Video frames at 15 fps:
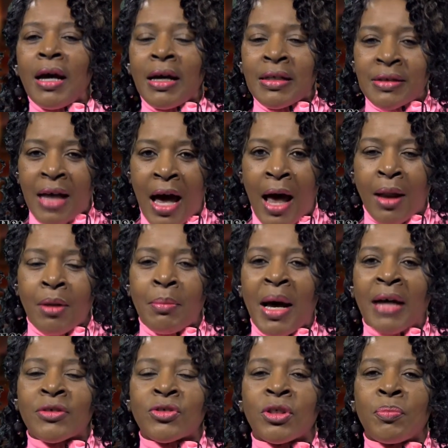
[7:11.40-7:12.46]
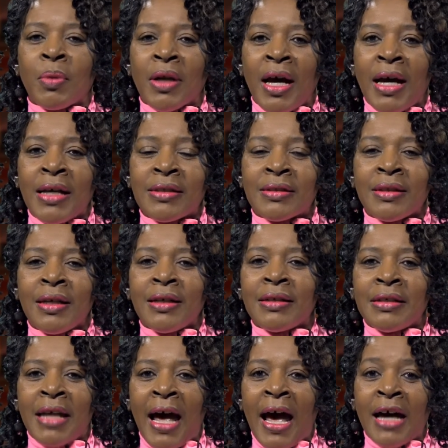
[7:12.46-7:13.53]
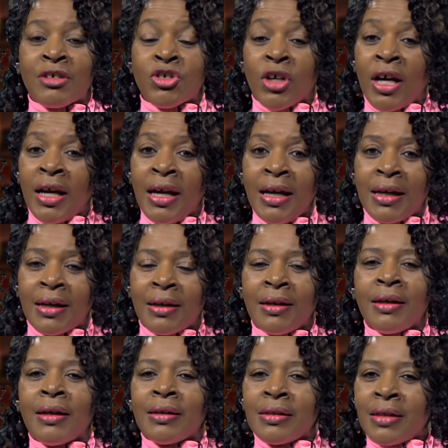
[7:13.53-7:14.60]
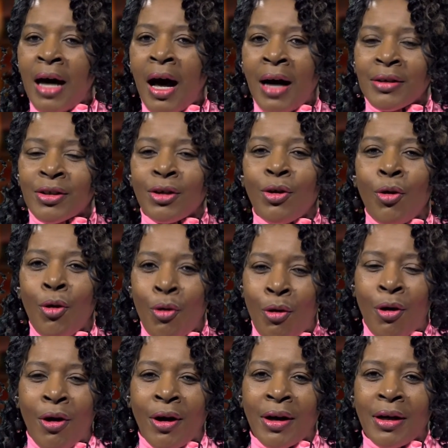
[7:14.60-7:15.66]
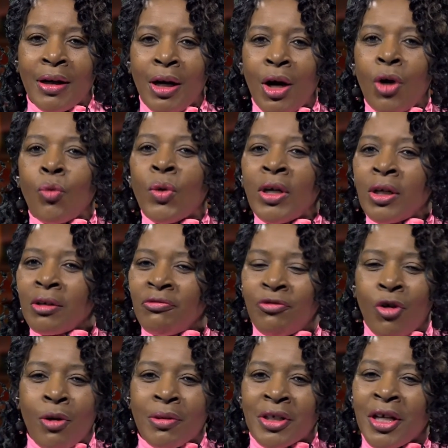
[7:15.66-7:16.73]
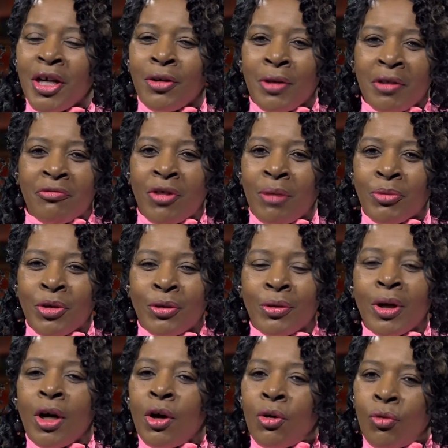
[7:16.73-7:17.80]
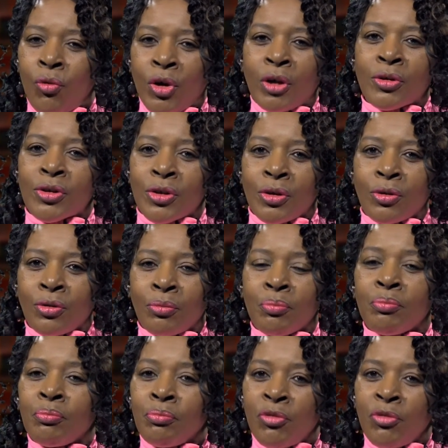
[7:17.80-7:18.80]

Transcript: It's alabaster place dash inc dot org. We look forward to hearing from you real soon.